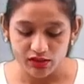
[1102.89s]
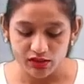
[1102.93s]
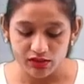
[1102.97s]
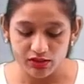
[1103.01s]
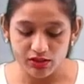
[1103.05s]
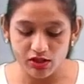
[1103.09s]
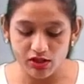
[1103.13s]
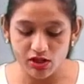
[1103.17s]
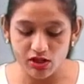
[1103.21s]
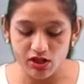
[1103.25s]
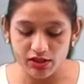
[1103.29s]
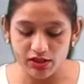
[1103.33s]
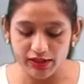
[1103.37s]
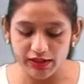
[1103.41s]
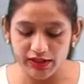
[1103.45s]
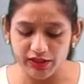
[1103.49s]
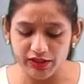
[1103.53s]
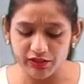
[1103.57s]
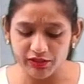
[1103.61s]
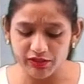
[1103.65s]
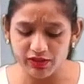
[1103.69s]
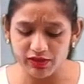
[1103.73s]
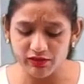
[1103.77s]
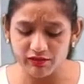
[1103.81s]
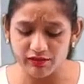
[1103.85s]
The
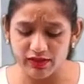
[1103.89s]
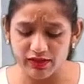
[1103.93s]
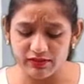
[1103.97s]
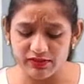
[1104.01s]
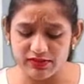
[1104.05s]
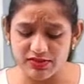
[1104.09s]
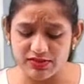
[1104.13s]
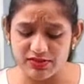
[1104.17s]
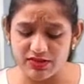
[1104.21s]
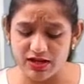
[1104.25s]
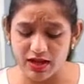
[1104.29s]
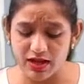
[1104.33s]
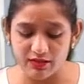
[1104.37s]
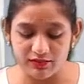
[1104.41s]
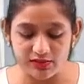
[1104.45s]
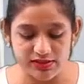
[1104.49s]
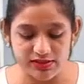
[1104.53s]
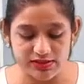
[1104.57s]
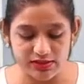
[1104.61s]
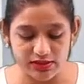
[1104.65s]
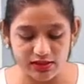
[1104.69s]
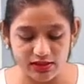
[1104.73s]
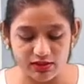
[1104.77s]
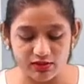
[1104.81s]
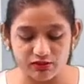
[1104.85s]
longitudinal waves
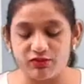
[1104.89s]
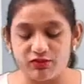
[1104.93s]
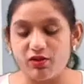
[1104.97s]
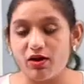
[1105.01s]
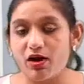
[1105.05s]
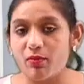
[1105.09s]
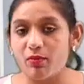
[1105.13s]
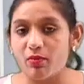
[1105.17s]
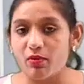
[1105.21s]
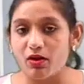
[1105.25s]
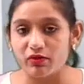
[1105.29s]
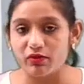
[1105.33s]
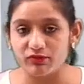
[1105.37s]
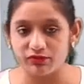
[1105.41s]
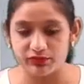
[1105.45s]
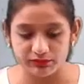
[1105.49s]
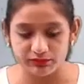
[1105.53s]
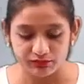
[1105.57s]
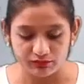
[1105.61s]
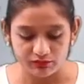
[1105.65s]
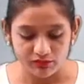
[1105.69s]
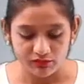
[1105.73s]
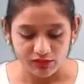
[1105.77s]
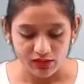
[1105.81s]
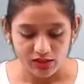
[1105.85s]
travels in the form of
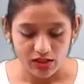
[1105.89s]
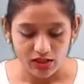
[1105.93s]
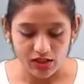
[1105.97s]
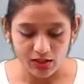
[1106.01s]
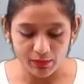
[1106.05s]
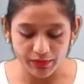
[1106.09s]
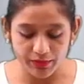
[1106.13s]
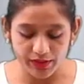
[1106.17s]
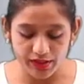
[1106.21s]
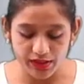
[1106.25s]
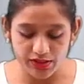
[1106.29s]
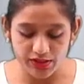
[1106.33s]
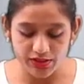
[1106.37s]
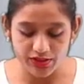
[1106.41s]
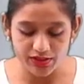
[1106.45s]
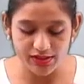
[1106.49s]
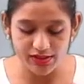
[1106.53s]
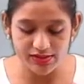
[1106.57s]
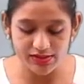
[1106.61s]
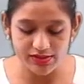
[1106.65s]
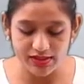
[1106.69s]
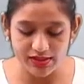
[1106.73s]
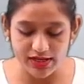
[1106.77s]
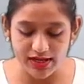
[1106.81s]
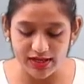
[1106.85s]

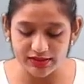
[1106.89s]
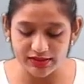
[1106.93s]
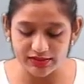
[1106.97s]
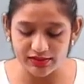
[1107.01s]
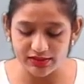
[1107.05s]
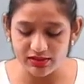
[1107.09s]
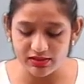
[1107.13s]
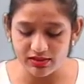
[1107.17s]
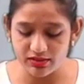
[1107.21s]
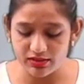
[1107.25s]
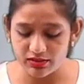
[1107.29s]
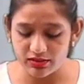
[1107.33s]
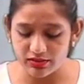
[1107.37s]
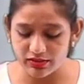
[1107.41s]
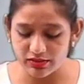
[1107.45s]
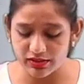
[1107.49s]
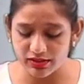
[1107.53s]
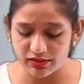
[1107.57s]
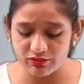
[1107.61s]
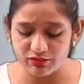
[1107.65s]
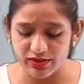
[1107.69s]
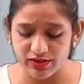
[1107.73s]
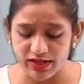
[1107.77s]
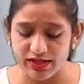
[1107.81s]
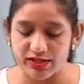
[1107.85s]
compressions and the
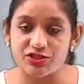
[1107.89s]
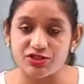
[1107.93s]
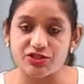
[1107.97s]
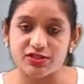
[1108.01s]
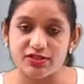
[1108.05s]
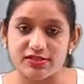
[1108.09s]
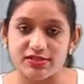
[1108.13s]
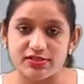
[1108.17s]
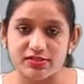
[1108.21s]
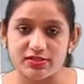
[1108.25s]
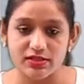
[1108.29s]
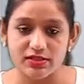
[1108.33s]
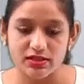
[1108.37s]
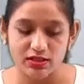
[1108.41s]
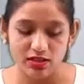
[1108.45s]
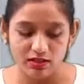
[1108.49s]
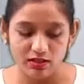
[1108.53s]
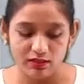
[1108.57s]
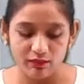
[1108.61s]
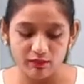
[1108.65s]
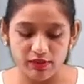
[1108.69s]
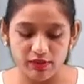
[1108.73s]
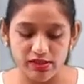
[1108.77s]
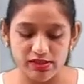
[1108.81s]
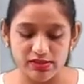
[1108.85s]
refractions.
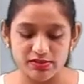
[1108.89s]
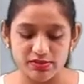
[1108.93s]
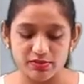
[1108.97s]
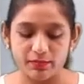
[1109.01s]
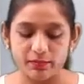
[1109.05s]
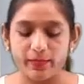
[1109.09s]
Means